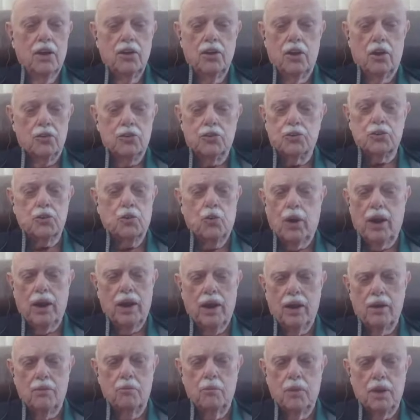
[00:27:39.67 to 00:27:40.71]
No,
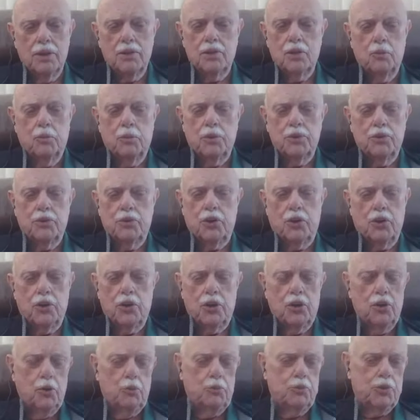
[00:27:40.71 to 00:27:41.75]
multiple turn
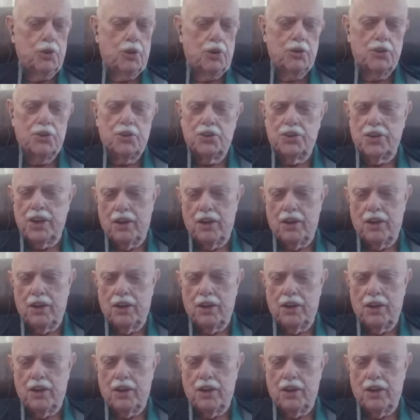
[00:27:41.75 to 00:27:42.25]
loops are